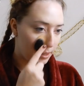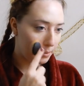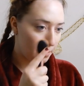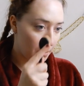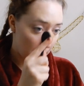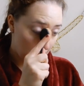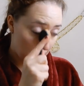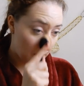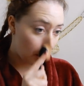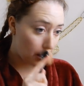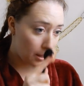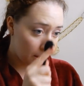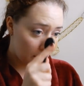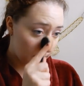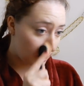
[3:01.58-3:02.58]
know,
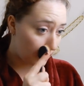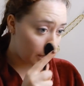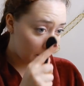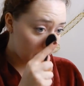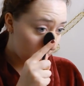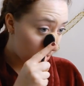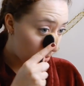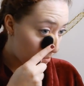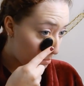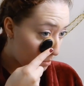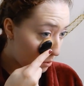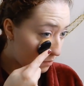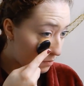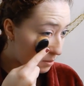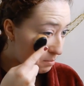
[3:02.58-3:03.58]
they
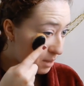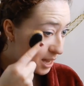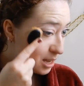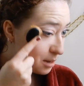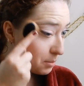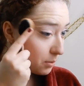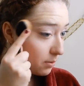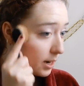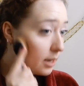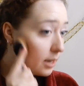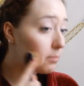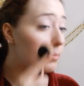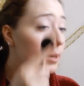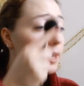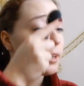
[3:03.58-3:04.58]
move the makeup
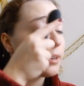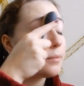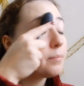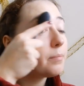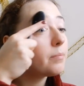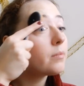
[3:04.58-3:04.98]
around better.